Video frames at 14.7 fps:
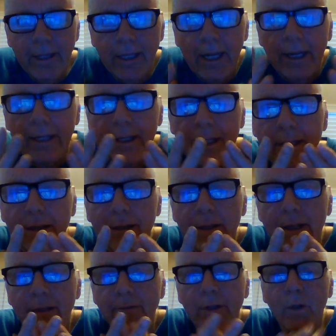then I get the
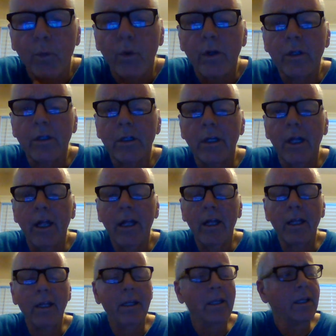living word
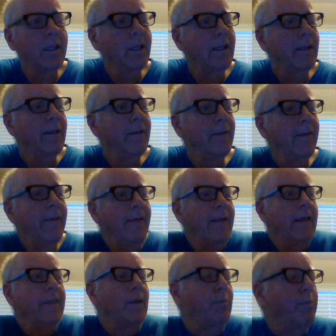
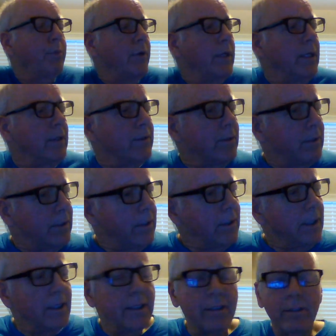that brings,
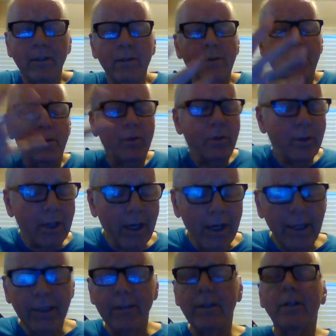kind of just
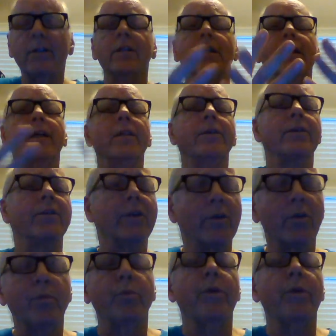ties it all together and starts